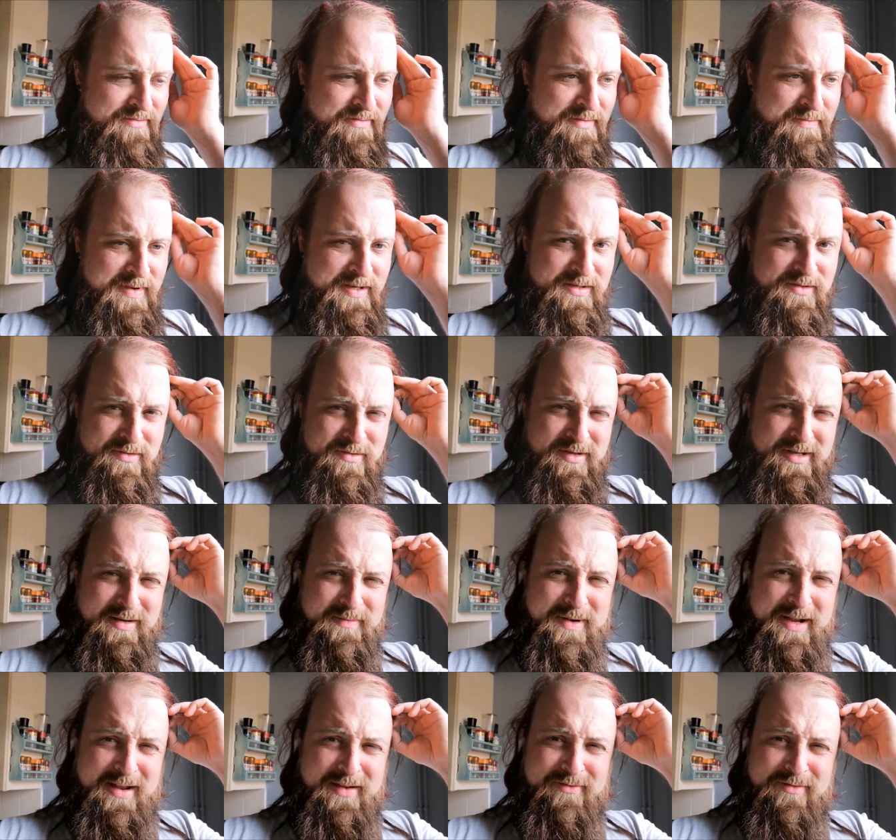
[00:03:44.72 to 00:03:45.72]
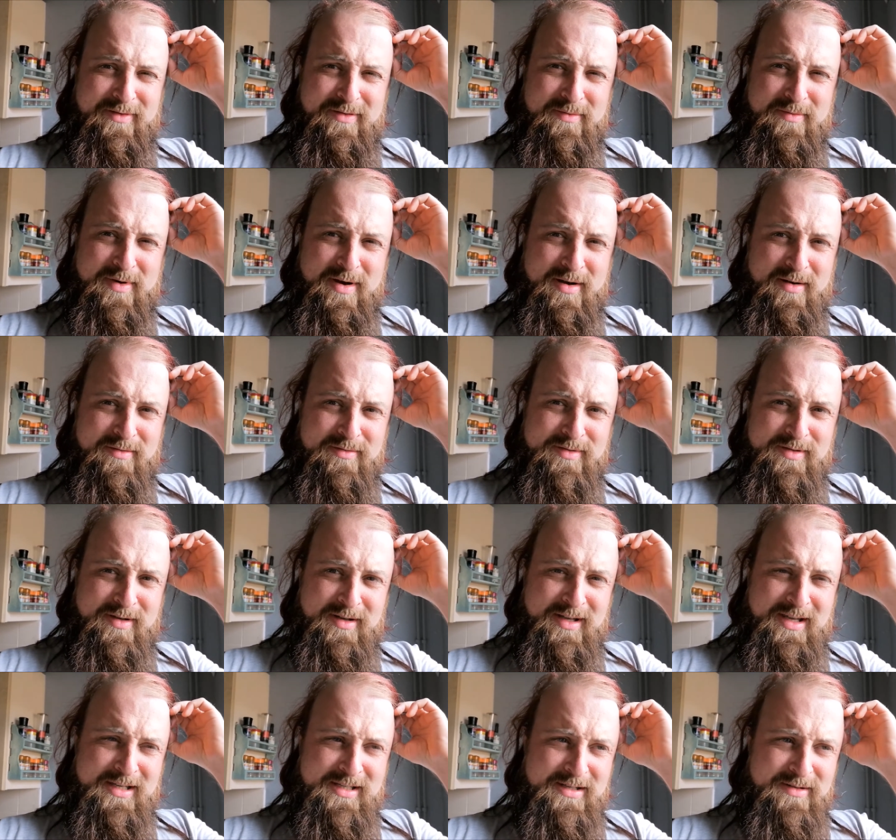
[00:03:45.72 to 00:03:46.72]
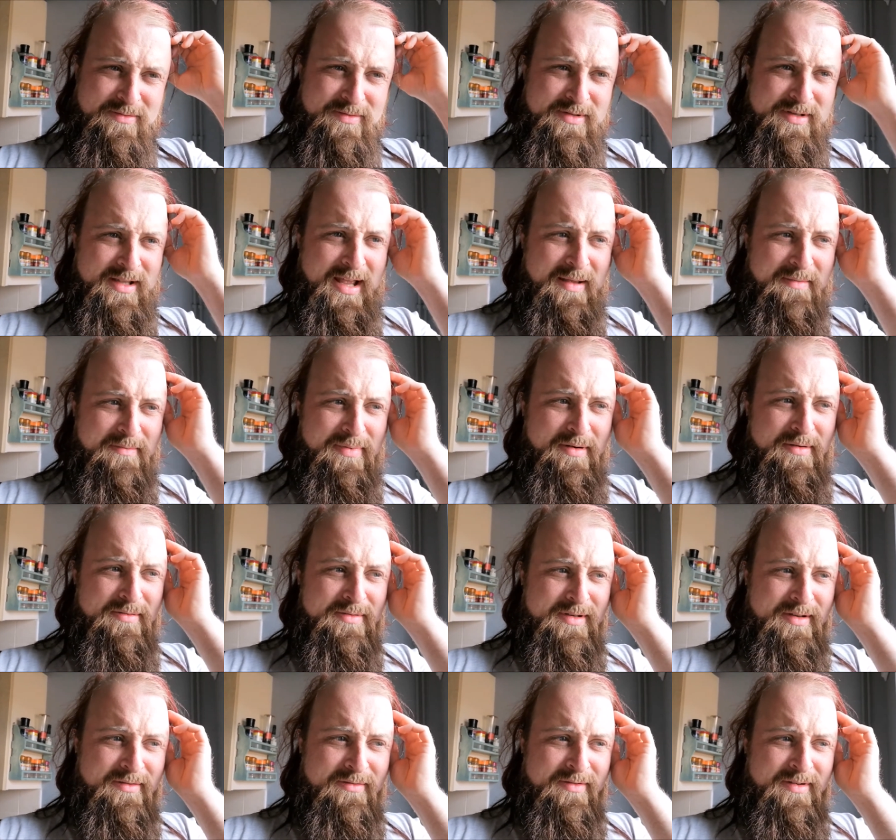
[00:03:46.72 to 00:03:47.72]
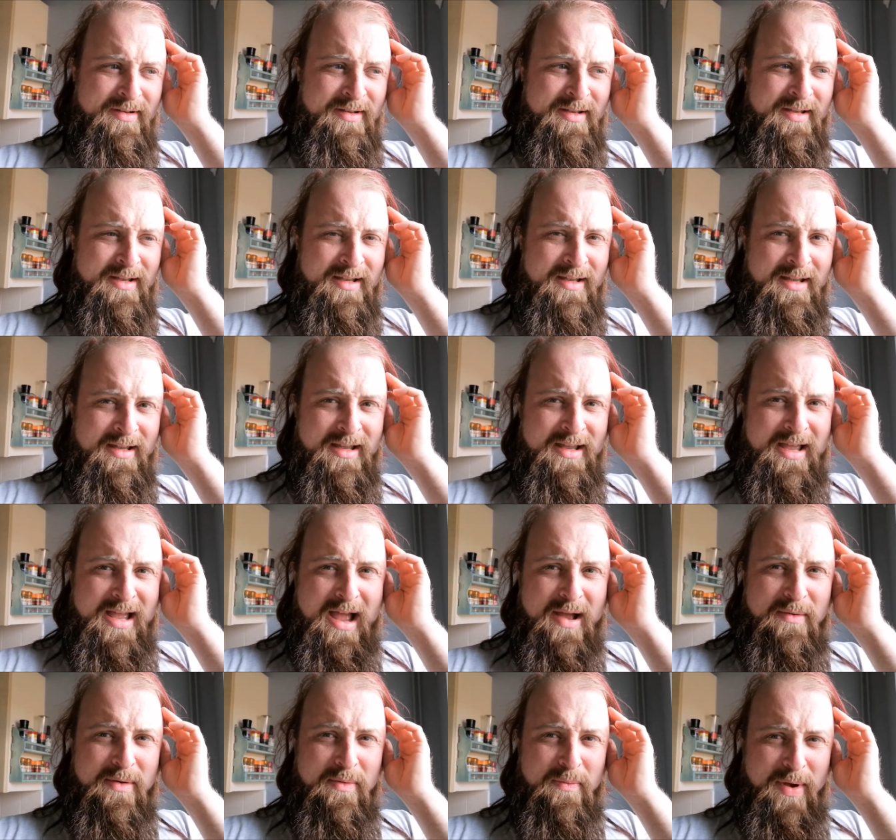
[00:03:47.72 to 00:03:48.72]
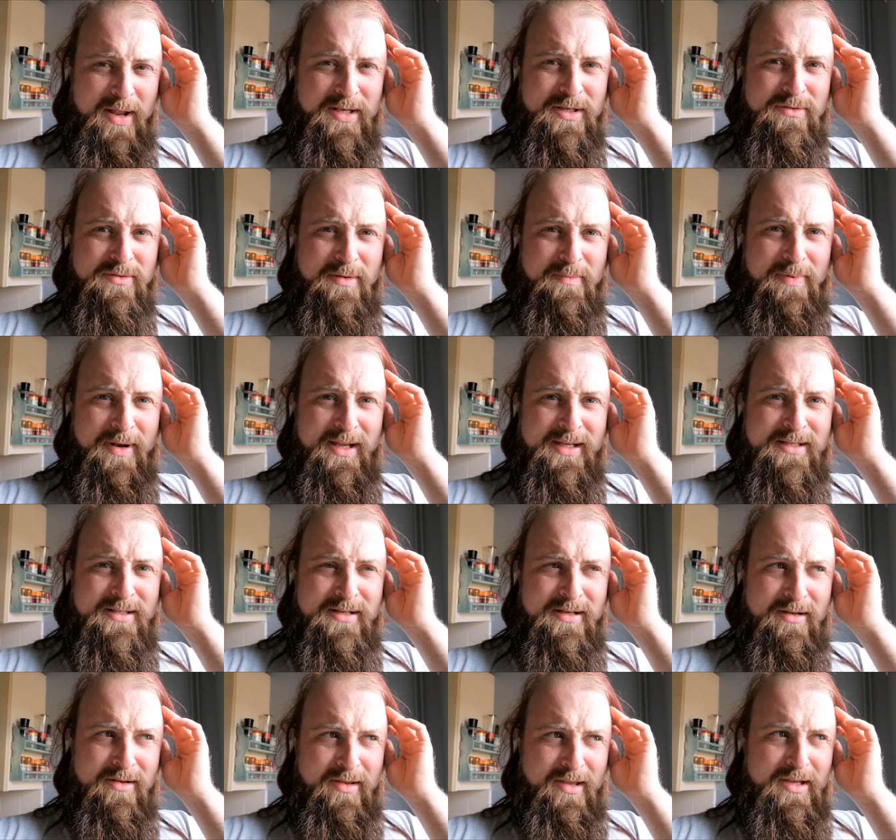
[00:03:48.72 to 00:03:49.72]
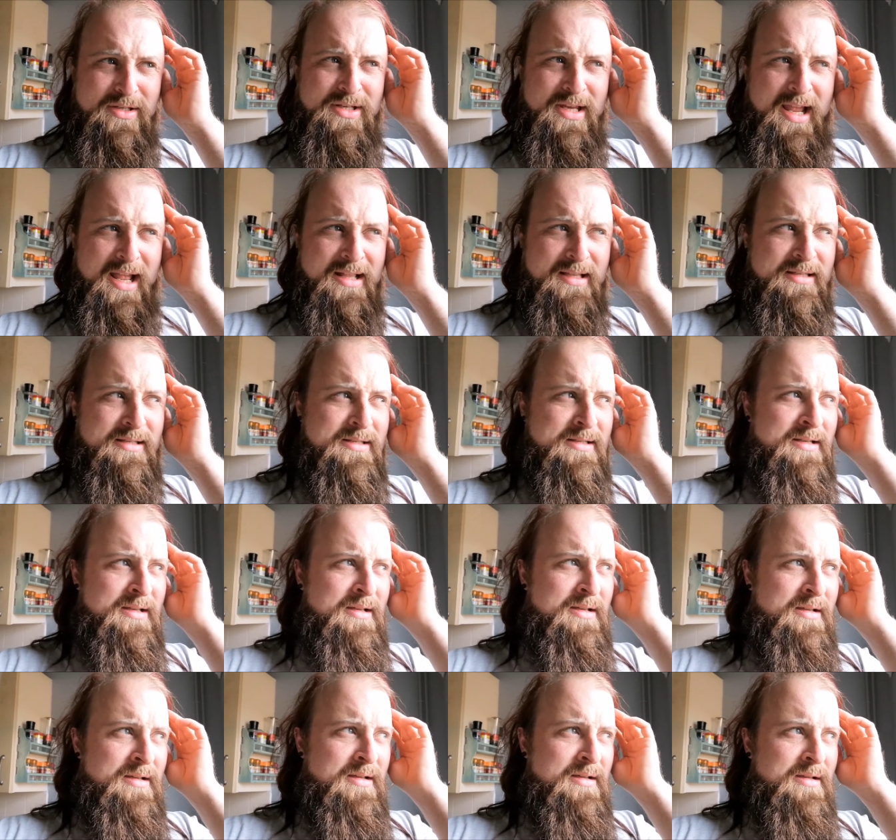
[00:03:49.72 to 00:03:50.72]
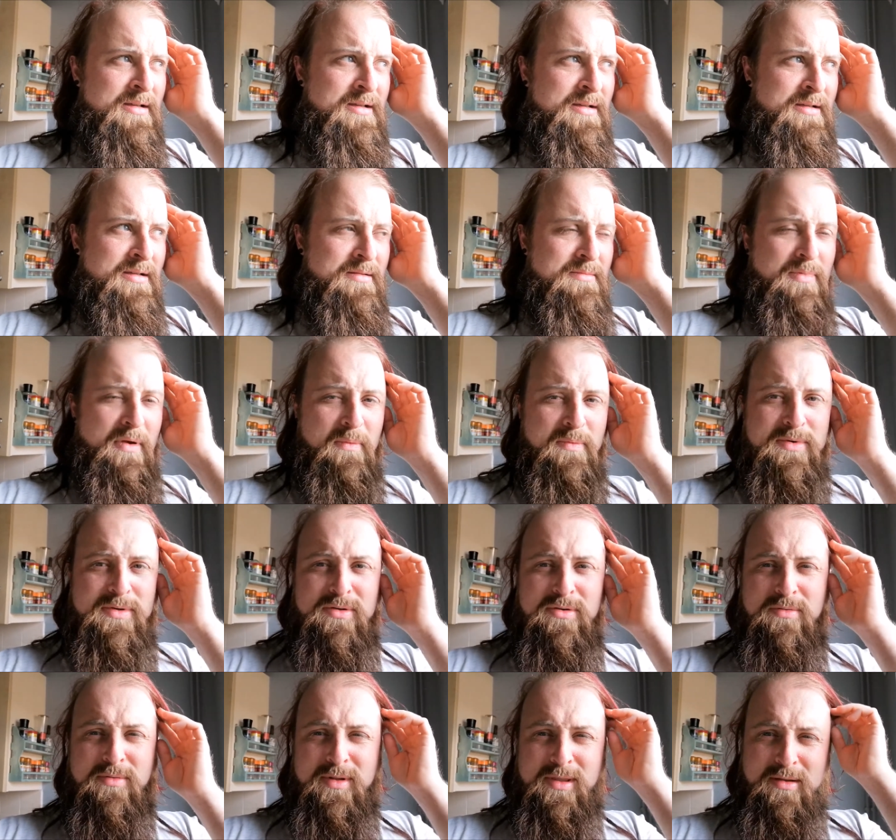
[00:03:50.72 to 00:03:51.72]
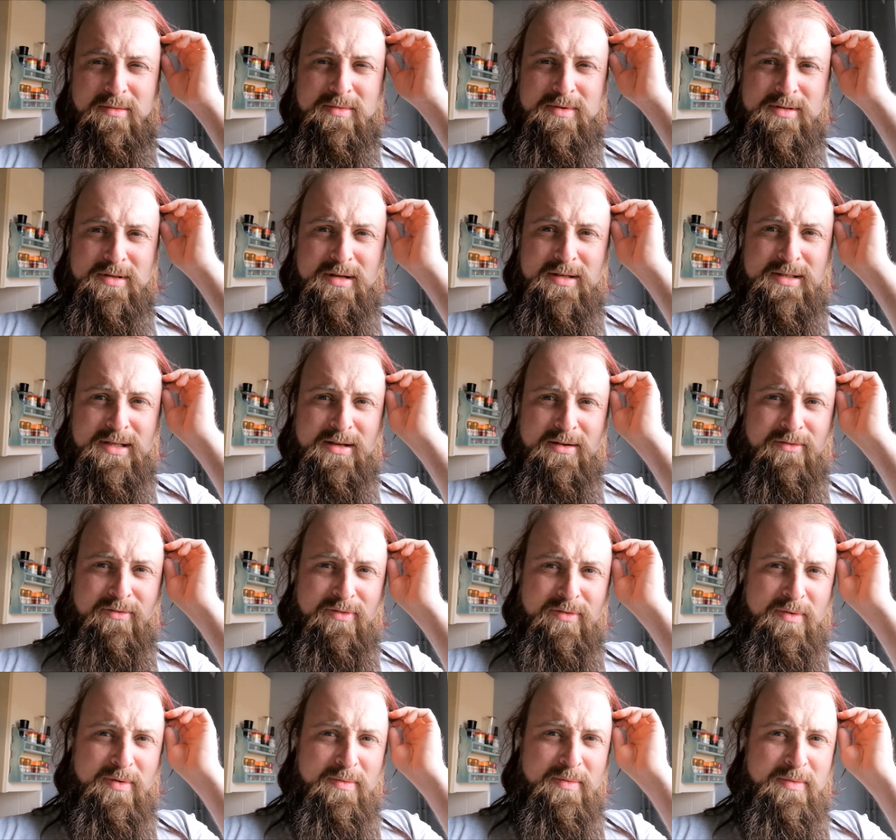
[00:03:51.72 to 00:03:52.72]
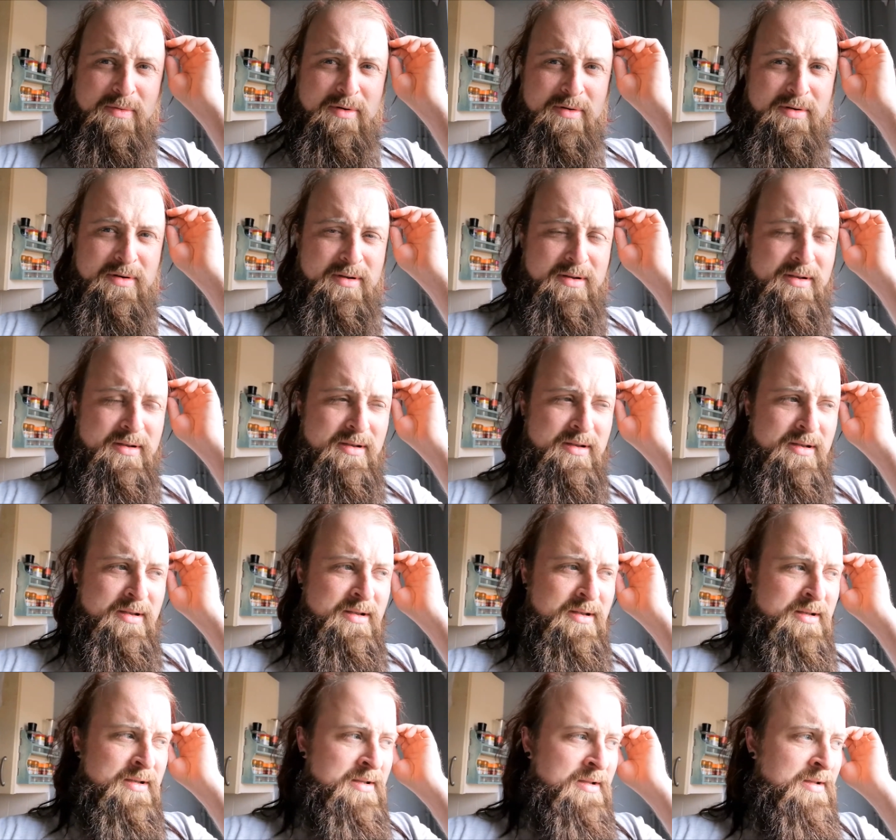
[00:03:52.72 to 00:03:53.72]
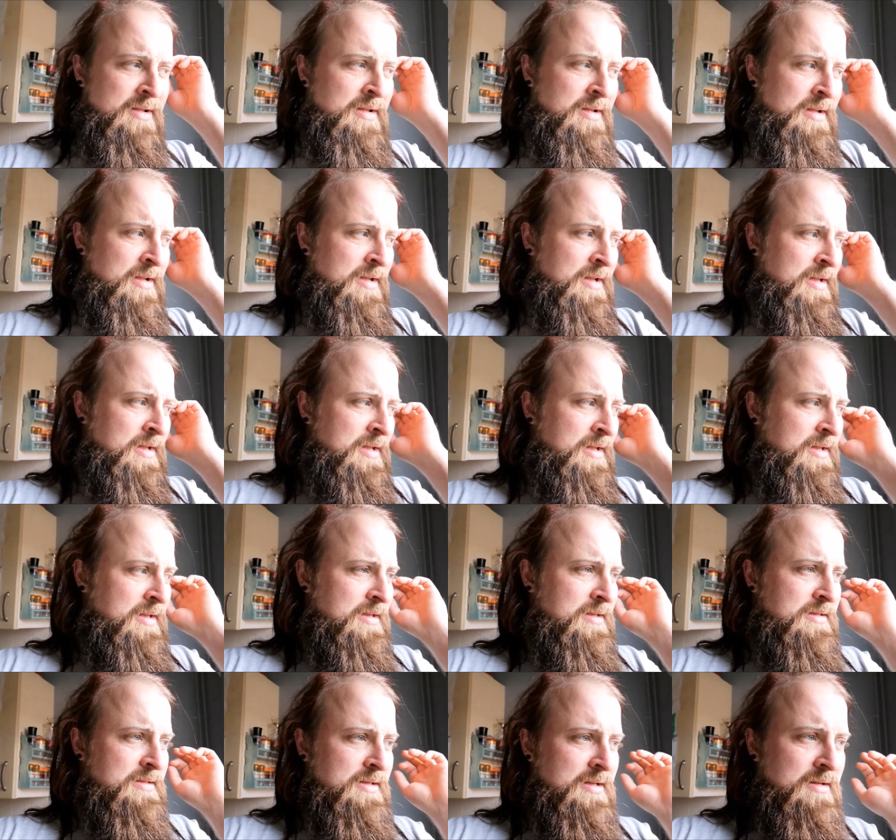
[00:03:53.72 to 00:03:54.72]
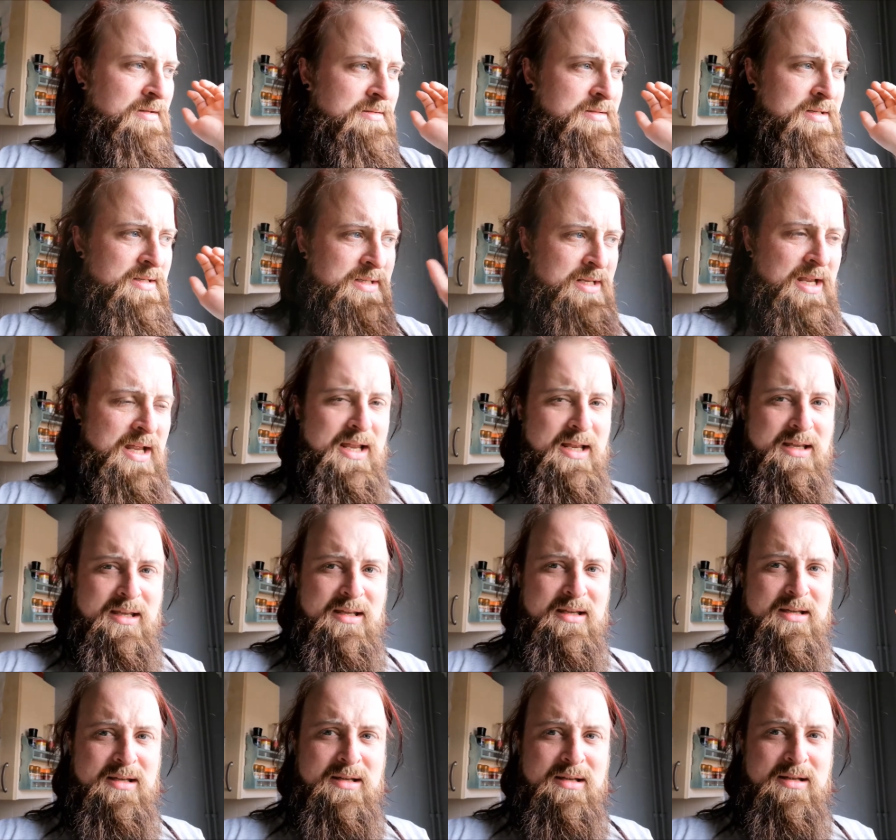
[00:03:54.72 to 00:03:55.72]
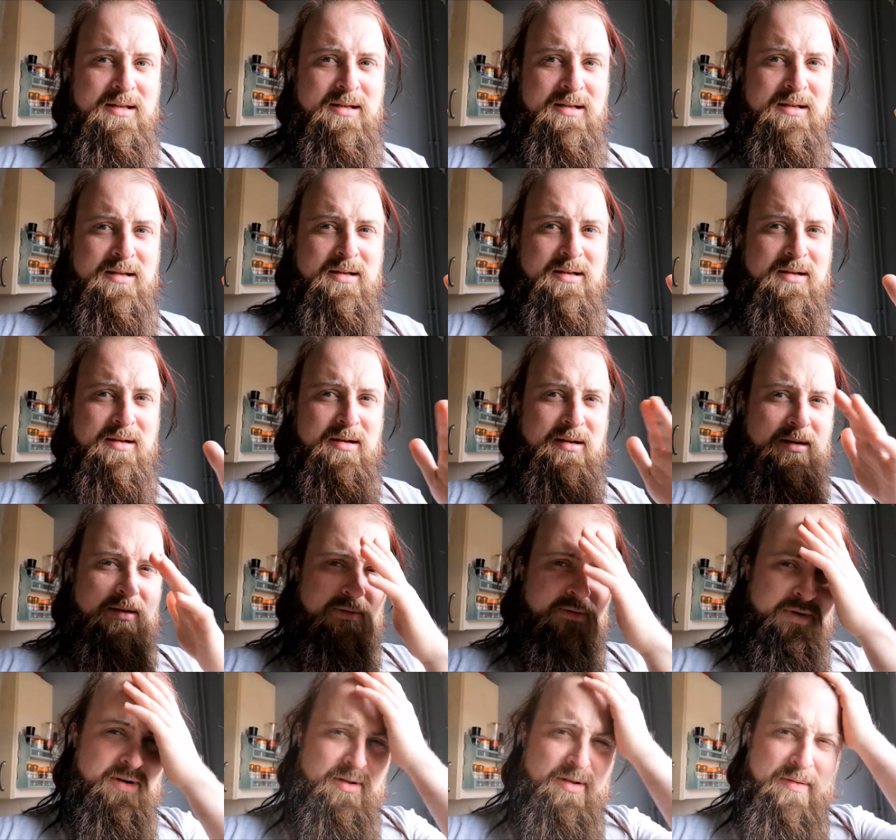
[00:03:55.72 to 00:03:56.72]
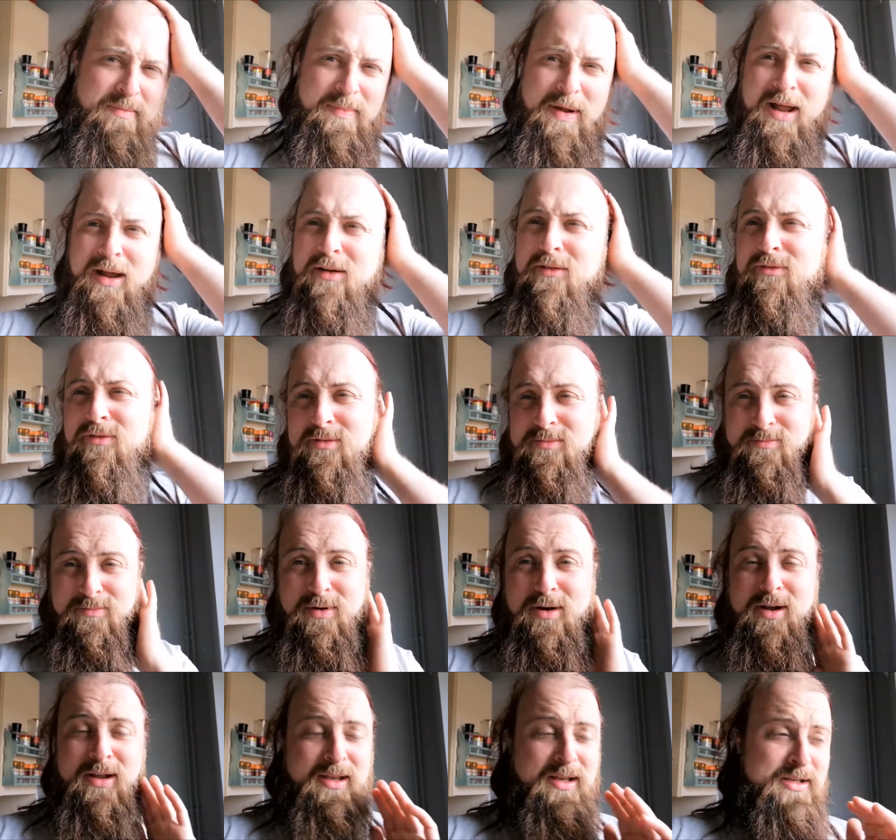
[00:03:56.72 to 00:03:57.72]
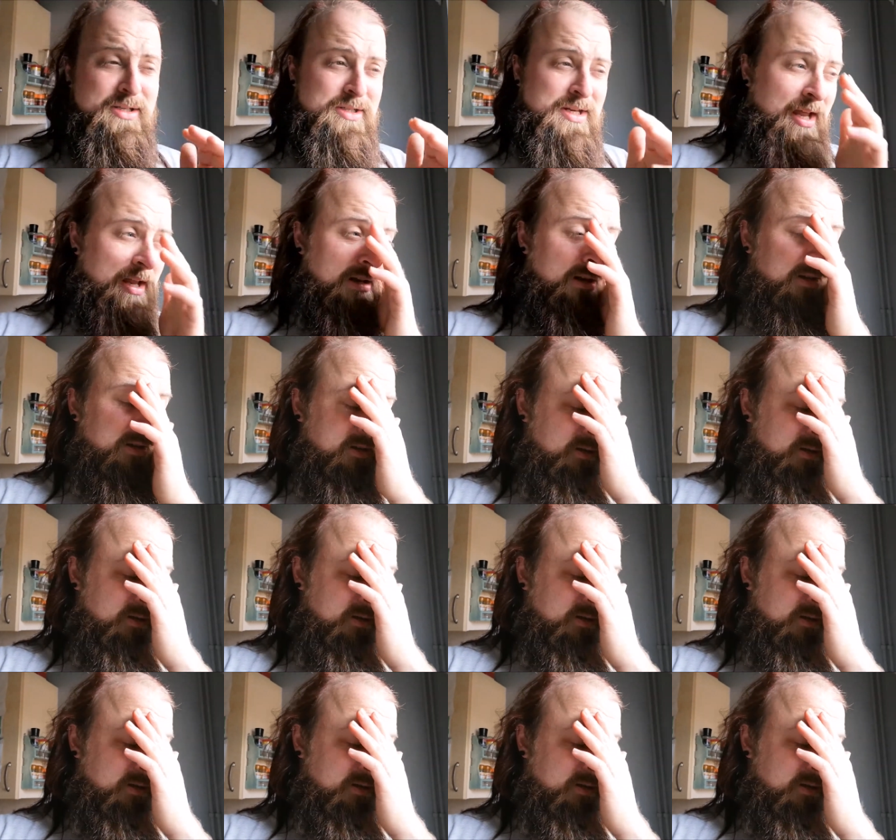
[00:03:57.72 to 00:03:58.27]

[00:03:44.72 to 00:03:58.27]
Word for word: I've been talking about it for a while, so I guess it wasn't that impulsive. And we went to a place to look at sheds, but we saw one that was ideal for what we want. So today, when I got back from buying a shed,